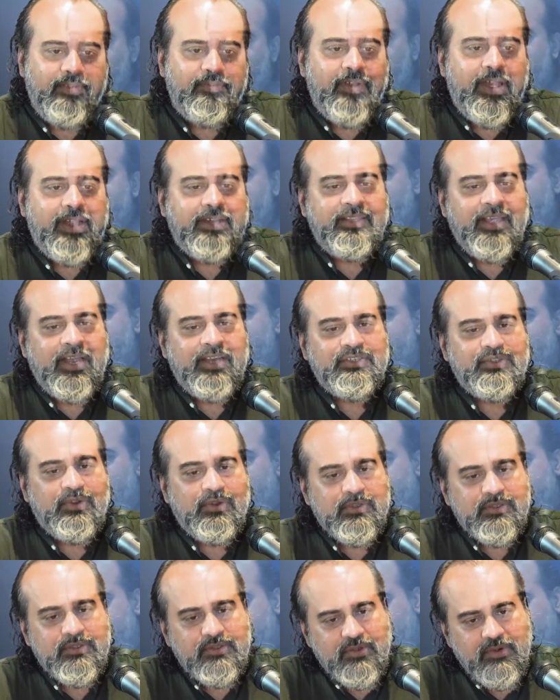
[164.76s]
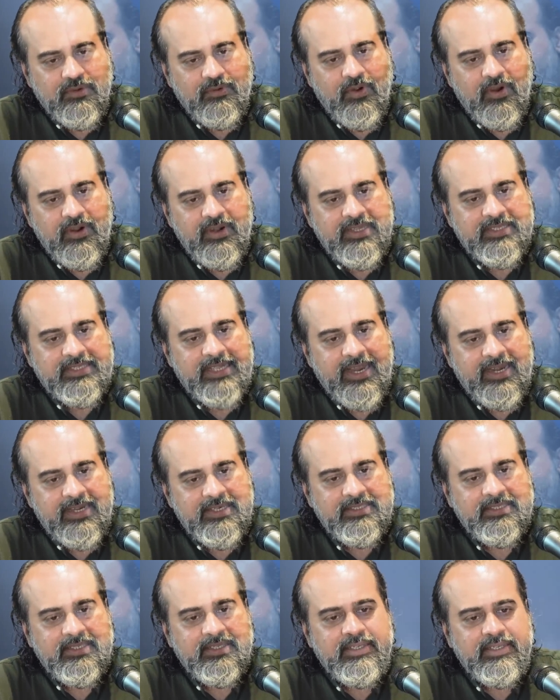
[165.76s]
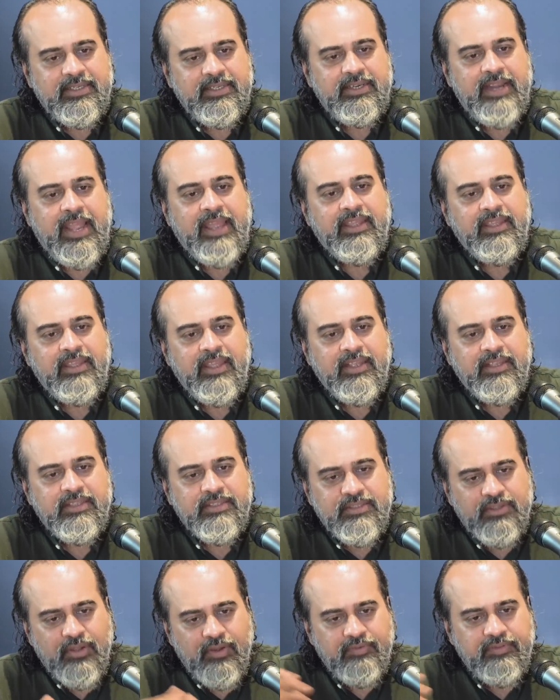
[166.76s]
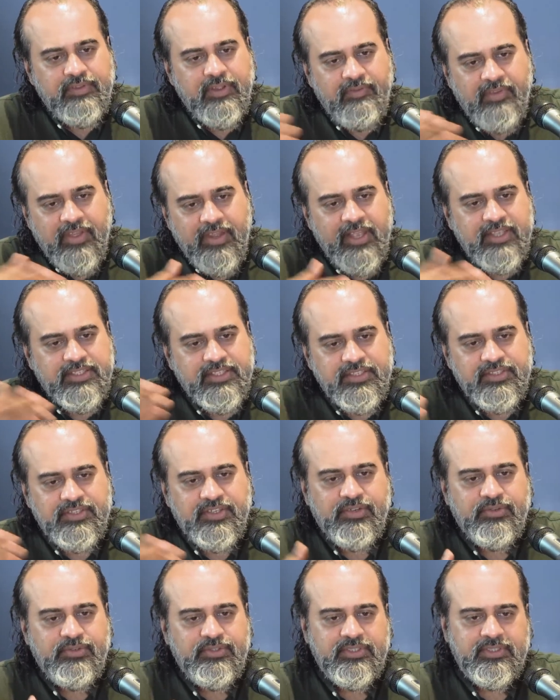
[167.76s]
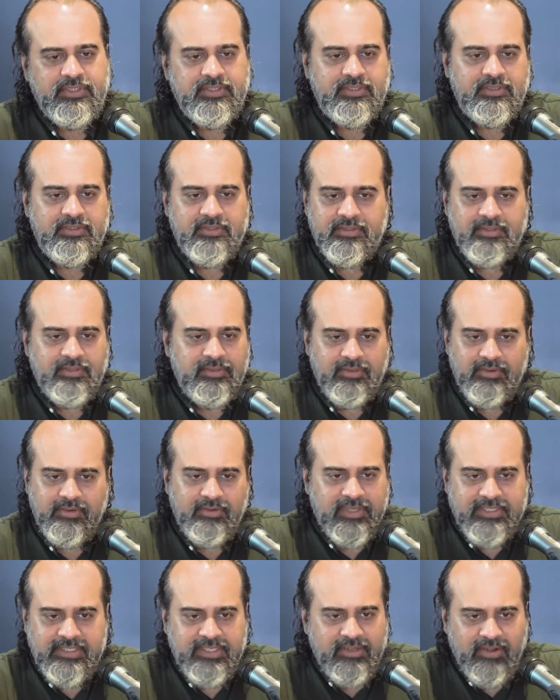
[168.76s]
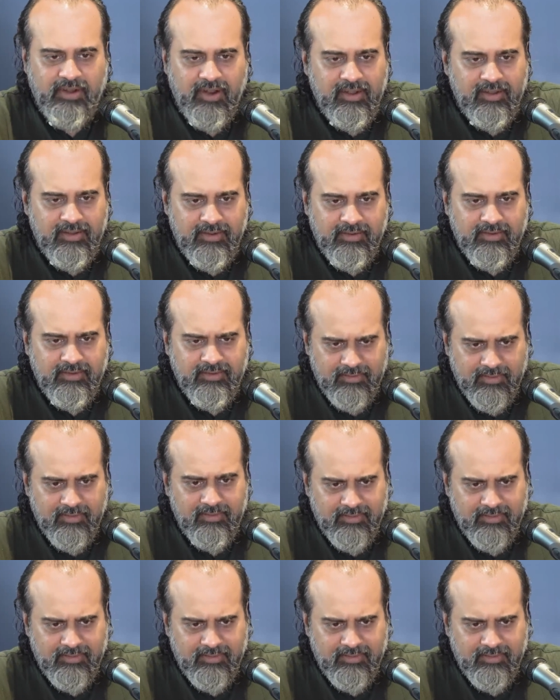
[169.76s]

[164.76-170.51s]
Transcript: In fact, that's also what decides the rankings of the various institutions. No, does it not?